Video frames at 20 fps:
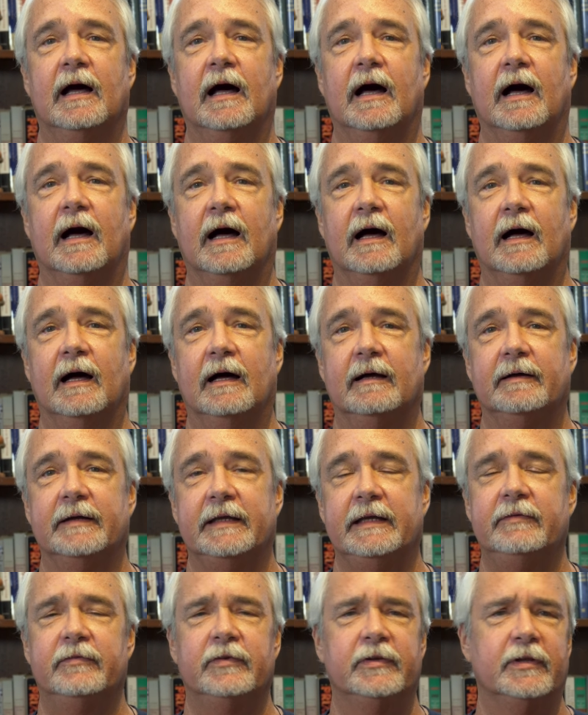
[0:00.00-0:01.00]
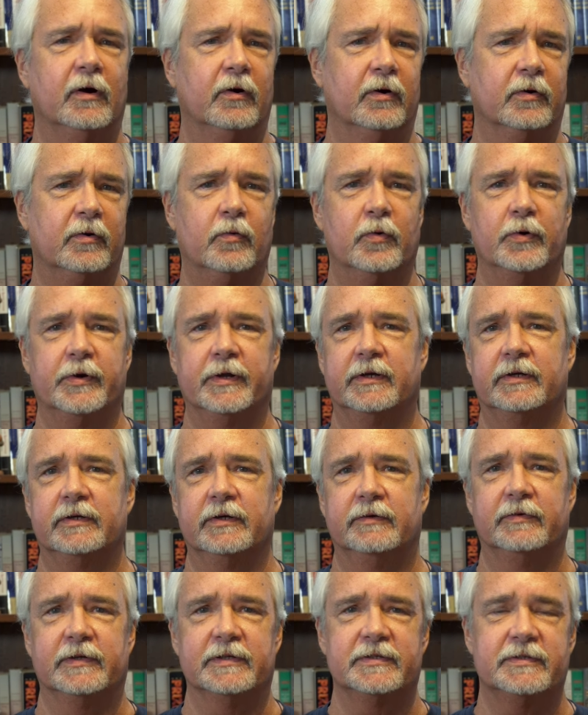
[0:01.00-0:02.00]
Uh, even though according
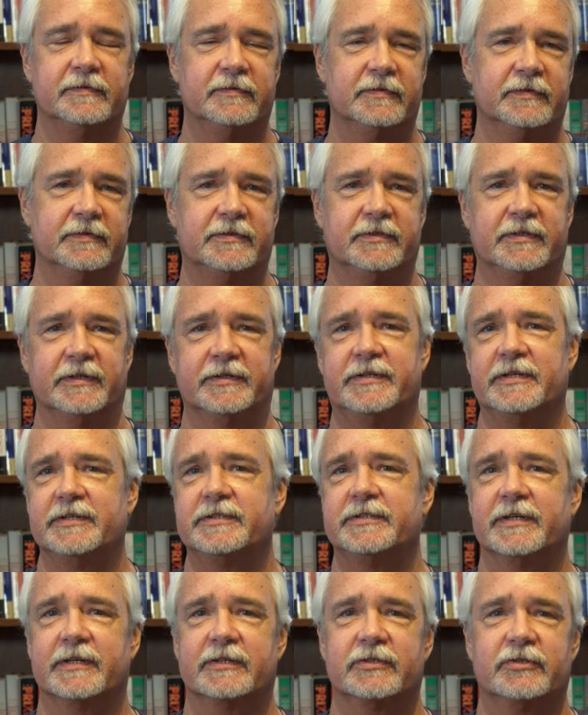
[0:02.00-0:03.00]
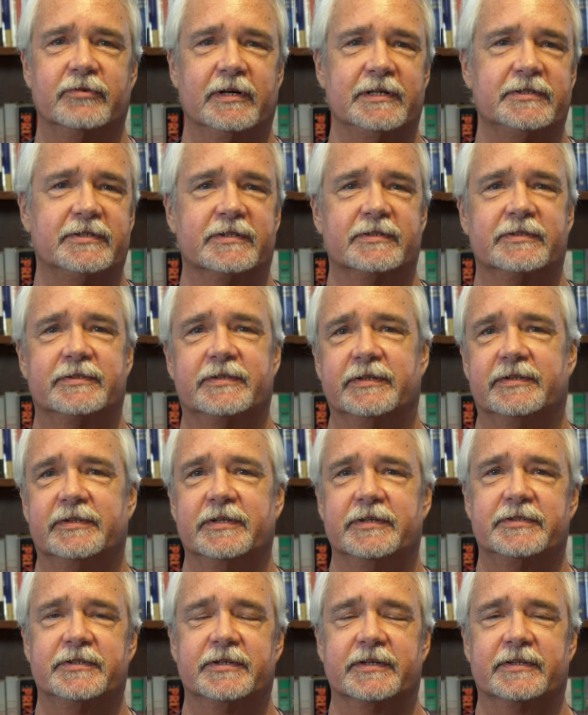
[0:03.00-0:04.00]
to the statistics, tracing
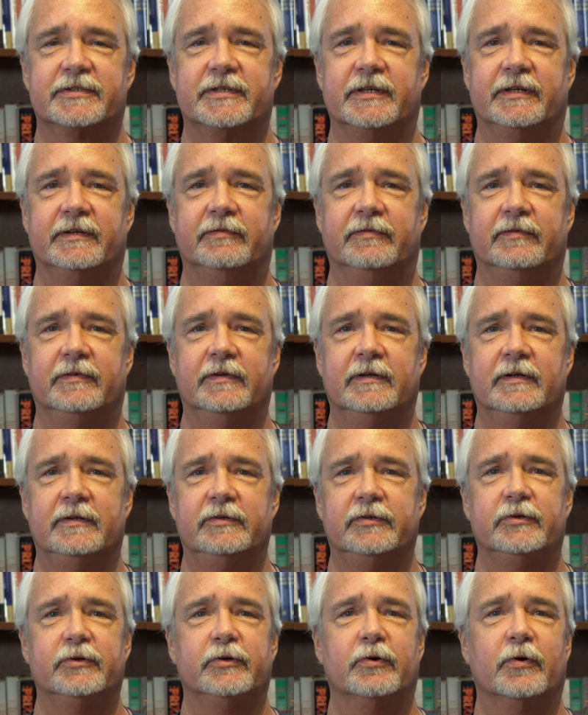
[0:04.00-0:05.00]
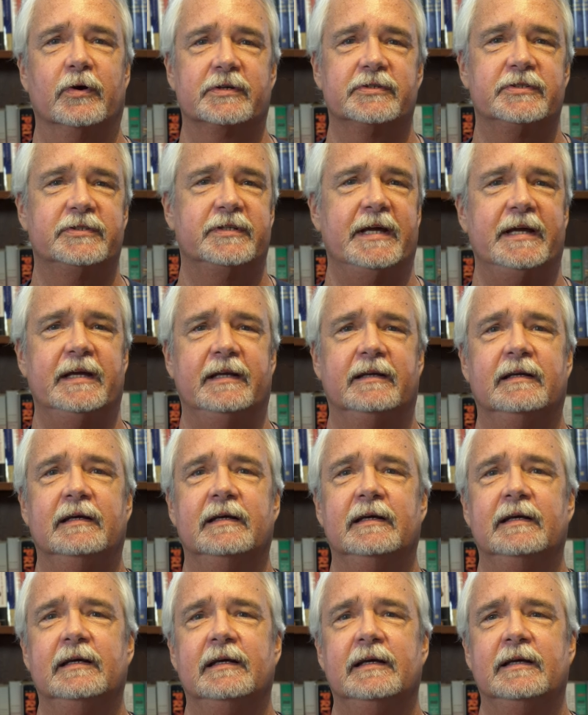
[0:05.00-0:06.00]
statistics in New York State.
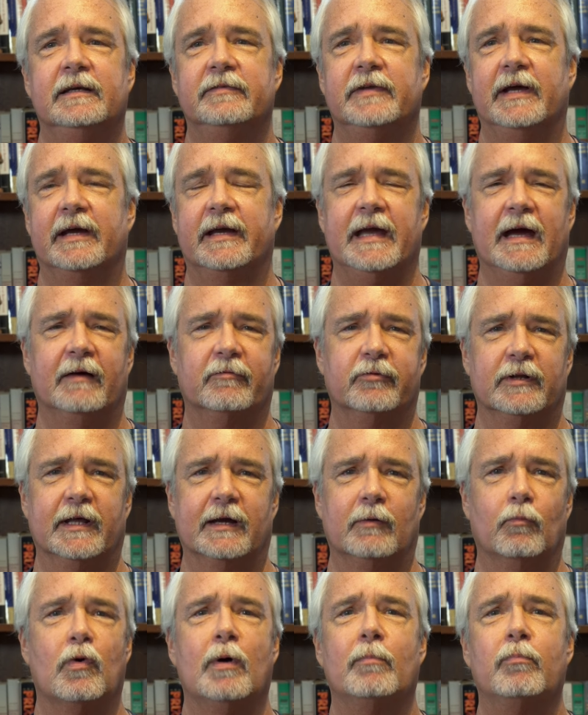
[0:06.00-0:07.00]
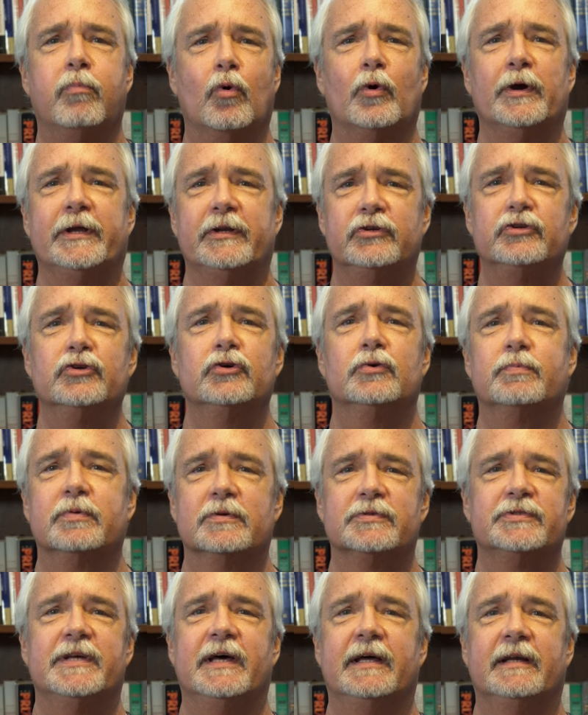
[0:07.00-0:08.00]
They account for like
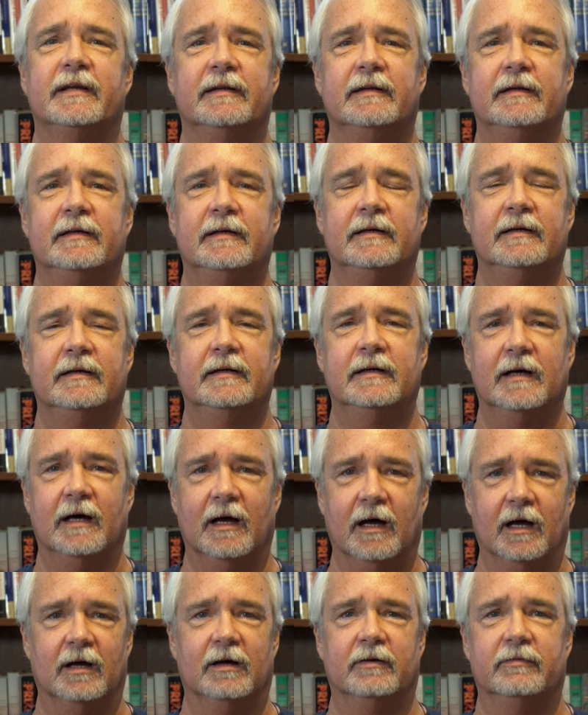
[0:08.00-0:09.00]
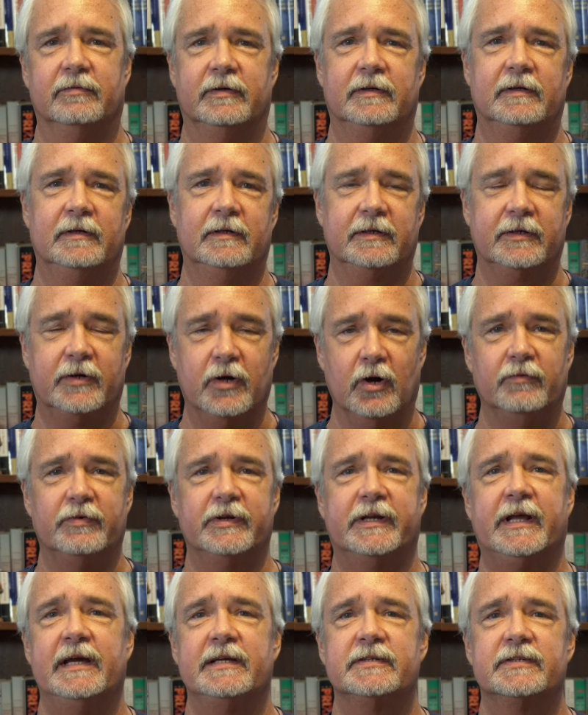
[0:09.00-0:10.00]
1.2% of
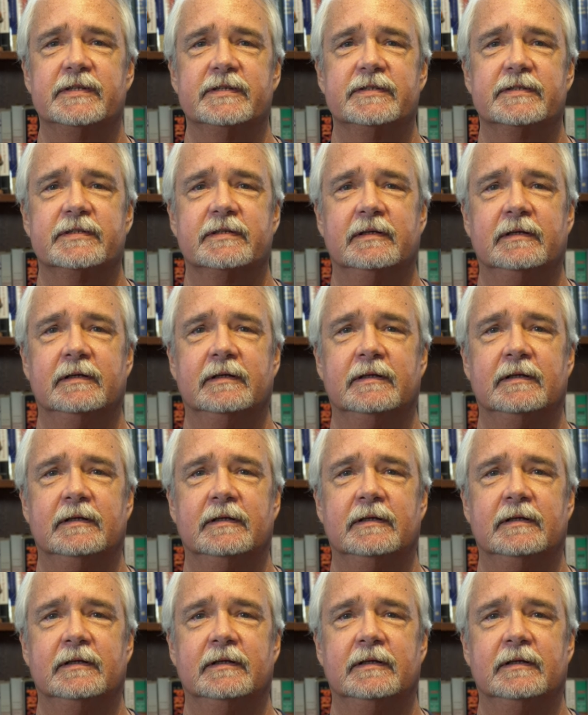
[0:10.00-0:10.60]
COVID cases.